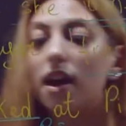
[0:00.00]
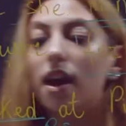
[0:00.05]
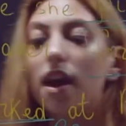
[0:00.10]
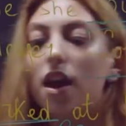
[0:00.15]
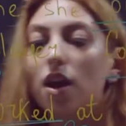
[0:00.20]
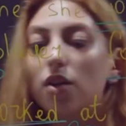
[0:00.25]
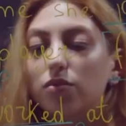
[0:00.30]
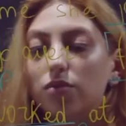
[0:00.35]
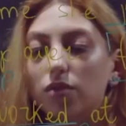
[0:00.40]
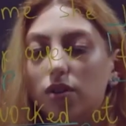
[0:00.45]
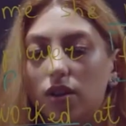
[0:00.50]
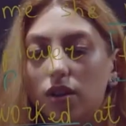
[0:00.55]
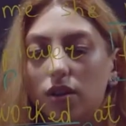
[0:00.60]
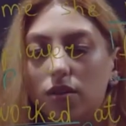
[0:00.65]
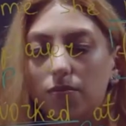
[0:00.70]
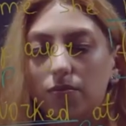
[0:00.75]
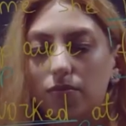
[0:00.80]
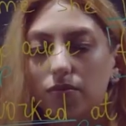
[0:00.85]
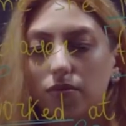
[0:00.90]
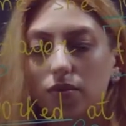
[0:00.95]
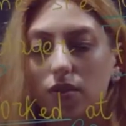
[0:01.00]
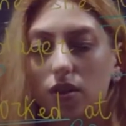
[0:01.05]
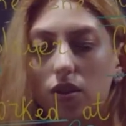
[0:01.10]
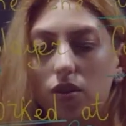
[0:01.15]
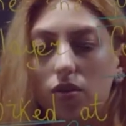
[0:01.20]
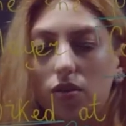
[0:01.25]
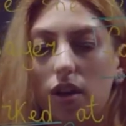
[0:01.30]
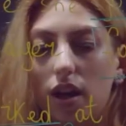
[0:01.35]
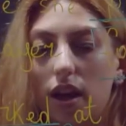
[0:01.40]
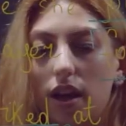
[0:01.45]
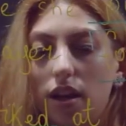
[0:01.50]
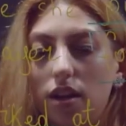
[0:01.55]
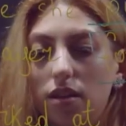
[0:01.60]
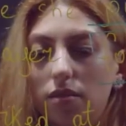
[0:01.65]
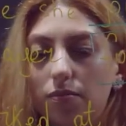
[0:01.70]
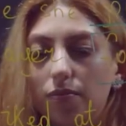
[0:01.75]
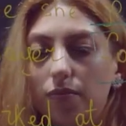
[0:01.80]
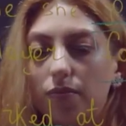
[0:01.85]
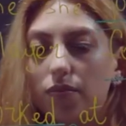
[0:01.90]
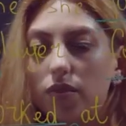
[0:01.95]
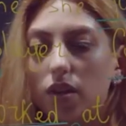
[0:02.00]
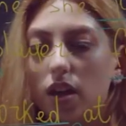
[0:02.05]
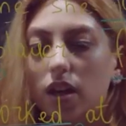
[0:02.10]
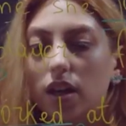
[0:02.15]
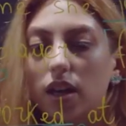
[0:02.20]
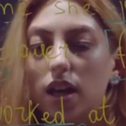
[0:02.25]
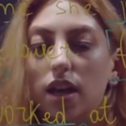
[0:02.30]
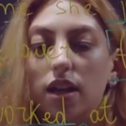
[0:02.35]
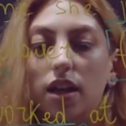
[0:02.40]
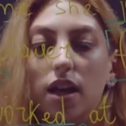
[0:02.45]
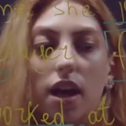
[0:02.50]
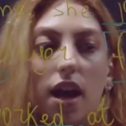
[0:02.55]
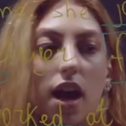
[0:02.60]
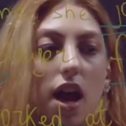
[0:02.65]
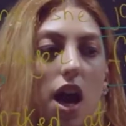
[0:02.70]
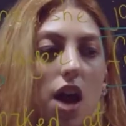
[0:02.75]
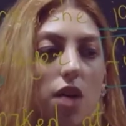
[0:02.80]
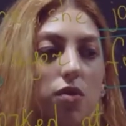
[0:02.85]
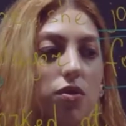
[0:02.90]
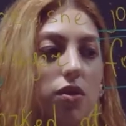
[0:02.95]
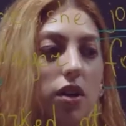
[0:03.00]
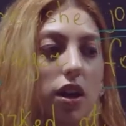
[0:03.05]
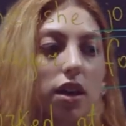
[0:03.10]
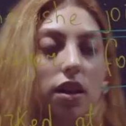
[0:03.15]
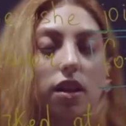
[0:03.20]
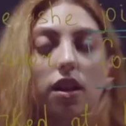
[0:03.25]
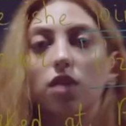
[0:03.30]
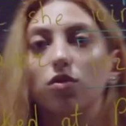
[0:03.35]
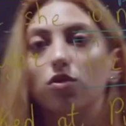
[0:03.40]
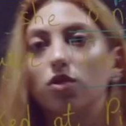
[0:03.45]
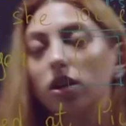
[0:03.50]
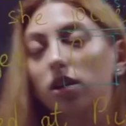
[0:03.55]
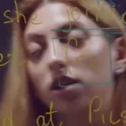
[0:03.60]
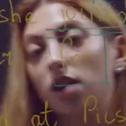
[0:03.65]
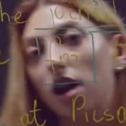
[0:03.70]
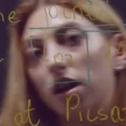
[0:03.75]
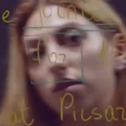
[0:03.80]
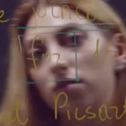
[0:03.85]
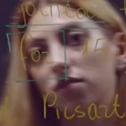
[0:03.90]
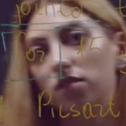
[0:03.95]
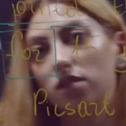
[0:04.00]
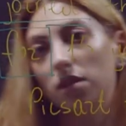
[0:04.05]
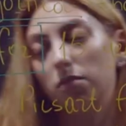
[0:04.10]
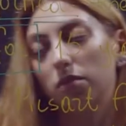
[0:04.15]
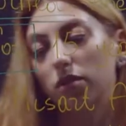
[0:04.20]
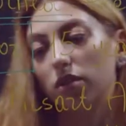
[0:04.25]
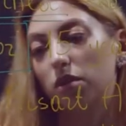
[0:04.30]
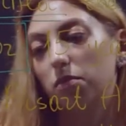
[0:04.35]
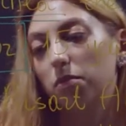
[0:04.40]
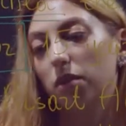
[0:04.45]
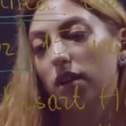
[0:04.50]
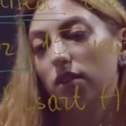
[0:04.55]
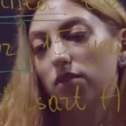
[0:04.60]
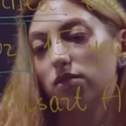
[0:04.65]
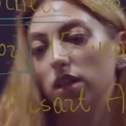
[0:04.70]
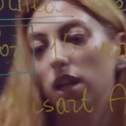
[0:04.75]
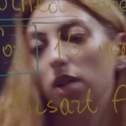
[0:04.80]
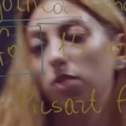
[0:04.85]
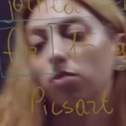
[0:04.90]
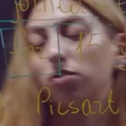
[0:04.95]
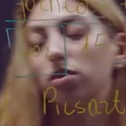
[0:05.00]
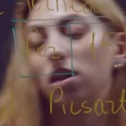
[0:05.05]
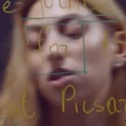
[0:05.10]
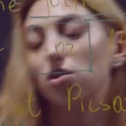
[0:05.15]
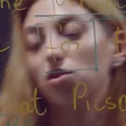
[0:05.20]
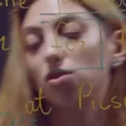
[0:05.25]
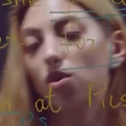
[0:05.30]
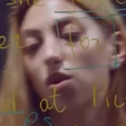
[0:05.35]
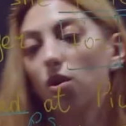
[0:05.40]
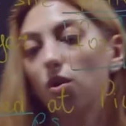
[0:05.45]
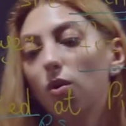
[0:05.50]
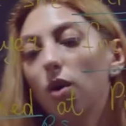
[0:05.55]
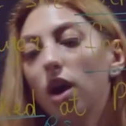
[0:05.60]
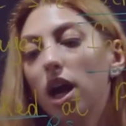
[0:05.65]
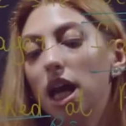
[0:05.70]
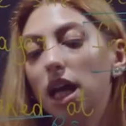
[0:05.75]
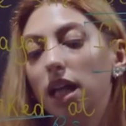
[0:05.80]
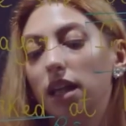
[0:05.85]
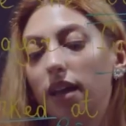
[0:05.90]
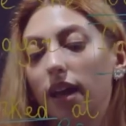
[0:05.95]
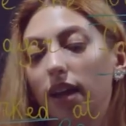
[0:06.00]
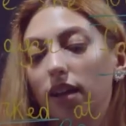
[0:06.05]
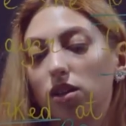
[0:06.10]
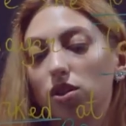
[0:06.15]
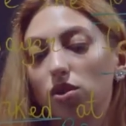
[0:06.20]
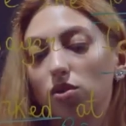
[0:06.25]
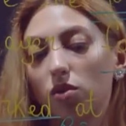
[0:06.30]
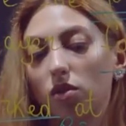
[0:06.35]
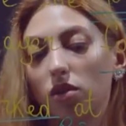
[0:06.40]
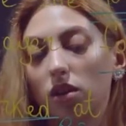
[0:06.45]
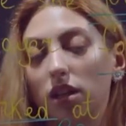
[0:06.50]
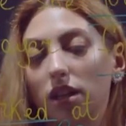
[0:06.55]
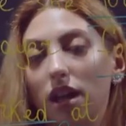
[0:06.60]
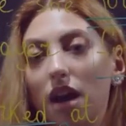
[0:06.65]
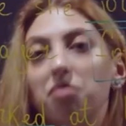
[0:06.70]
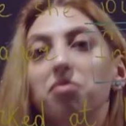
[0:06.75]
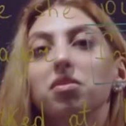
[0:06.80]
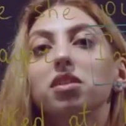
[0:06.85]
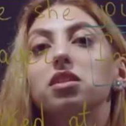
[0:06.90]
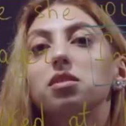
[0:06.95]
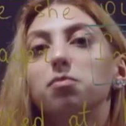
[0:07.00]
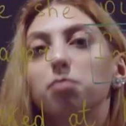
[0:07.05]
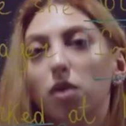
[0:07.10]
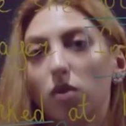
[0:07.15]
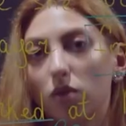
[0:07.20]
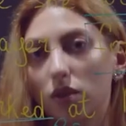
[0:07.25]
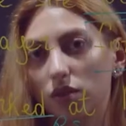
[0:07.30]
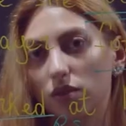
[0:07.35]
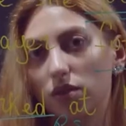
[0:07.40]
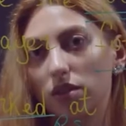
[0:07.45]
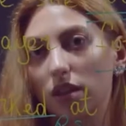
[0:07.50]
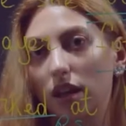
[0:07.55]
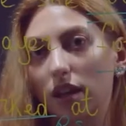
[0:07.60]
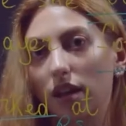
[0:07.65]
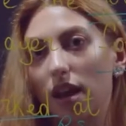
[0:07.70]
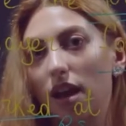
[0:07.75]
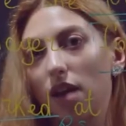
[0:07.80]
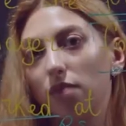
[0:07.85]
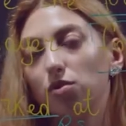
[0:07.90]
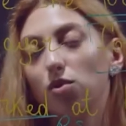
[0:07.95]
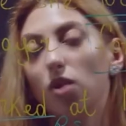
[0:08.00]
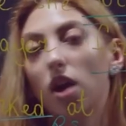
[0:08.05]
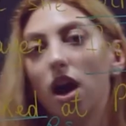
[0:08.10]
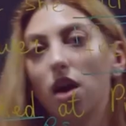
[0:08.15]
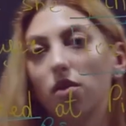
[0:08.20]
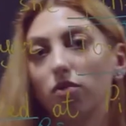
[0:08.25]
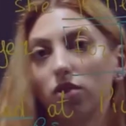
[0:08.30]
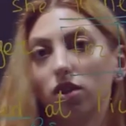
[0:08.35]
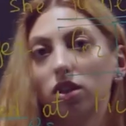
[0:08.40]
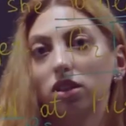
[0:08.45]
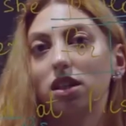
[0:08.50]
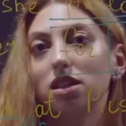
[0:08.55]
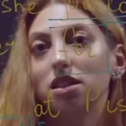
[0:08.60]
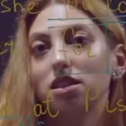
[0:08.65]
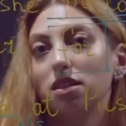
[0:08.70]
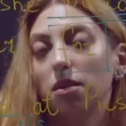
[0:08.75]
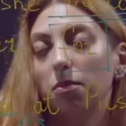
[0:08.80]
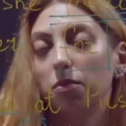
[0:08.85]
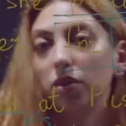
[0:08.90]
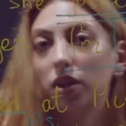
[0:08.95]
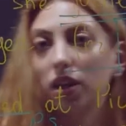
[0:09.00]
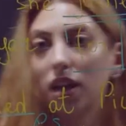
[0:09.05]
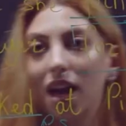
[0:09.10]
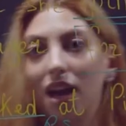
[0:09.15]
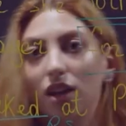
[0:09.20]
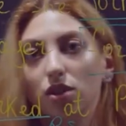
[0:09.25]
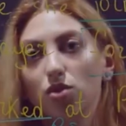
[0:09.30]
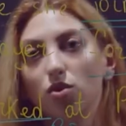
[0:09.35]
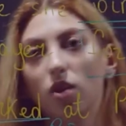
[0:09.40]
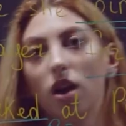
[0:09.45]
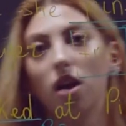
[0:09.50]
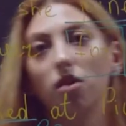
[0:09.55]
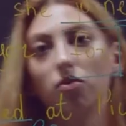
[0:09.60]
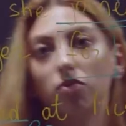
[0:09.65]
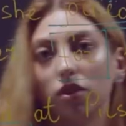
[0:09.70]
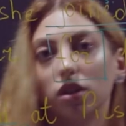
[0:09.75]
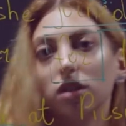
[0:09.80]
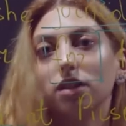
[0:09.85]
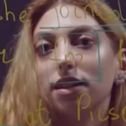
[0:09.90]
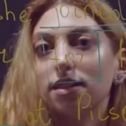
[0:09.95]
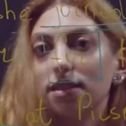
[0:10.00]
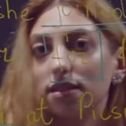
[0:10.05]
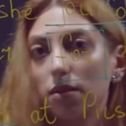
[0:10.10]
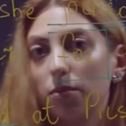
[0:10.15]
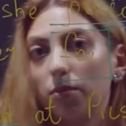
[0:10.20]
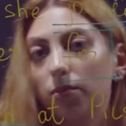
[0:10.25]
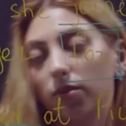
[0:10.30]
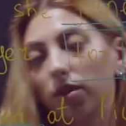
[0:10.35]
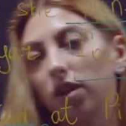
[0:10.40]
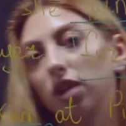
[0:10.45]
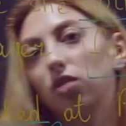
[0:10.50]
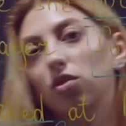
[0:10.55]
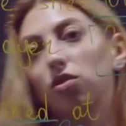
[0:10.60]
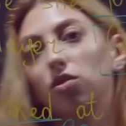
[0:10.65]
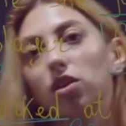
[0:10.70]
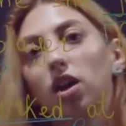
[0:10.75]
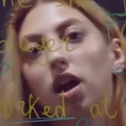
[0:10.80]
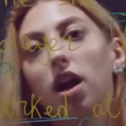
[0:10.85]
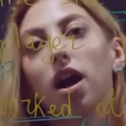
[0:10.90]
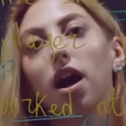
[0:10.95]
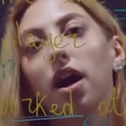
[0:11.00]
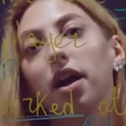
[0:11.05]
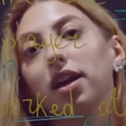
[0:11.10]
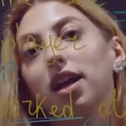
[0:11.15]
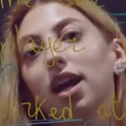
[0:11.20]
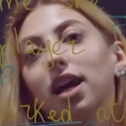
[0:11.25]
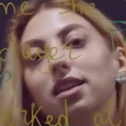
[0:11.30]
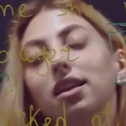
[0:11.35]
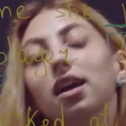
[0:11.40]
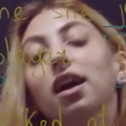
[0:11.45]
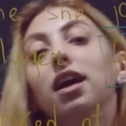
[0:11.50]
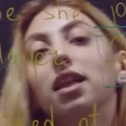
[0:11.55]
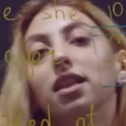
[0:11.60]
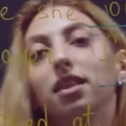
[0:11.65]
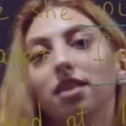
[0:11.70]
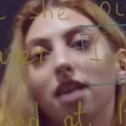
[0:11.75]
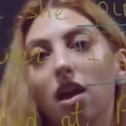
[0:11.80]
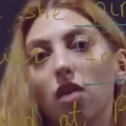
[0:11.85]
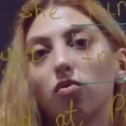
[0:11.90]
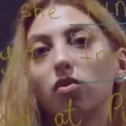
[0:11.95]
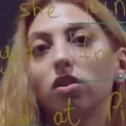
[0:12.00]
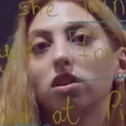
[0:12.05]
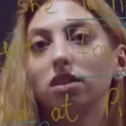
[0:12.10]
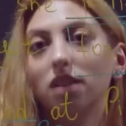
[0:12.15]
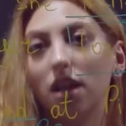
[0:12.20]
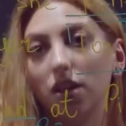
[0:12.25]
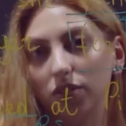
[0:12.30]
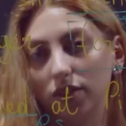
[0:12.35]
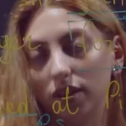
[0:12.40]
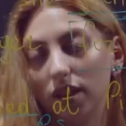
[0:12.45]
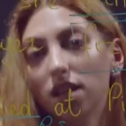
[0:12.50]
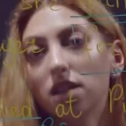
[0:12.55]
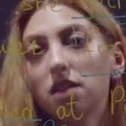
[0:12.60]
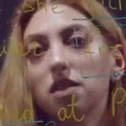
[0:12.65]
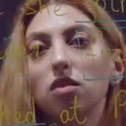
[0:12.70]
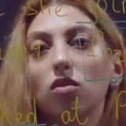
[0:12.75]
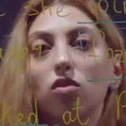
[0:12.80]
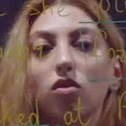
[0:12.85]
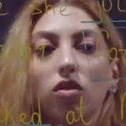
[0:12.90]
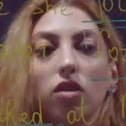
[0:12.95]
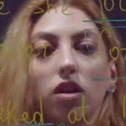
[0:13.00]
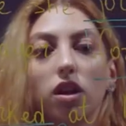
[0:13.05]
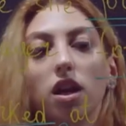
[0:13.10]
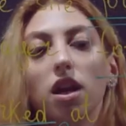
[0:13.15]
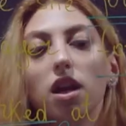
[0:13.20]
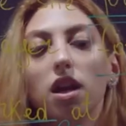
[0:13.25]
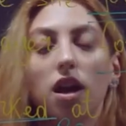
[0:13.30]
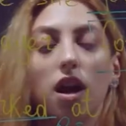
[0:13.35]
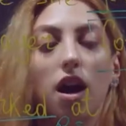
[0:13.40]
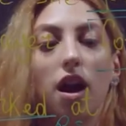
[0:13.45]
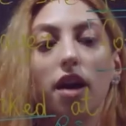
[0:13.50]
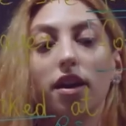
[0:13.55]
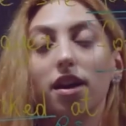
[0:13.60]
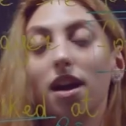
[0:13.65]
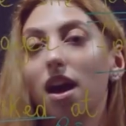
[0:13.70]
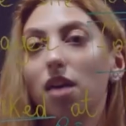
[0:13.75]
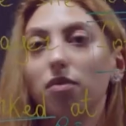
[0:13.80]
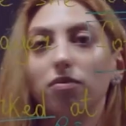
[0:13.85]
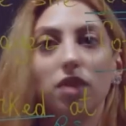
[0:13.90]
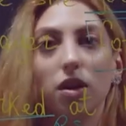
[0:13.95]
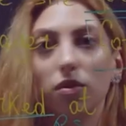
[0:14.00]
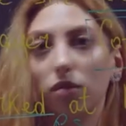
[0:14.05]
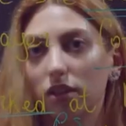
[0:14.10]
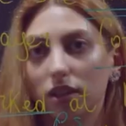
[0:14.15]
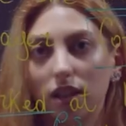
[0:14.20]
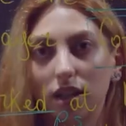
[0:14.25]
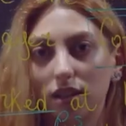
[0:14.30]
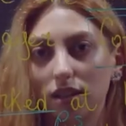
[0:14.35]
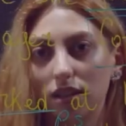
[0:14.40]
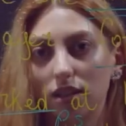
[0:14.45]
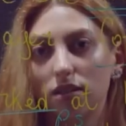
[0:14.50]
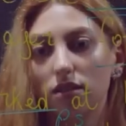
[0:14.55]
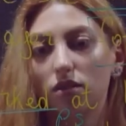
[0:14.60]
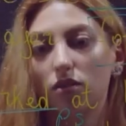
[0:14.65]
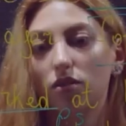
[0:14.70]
ever. Okay, again, ever and never are kind of similar because they show like your life experience. Like, have you ever done something? Had you ever done something? Or I had never done this, or I have never done this,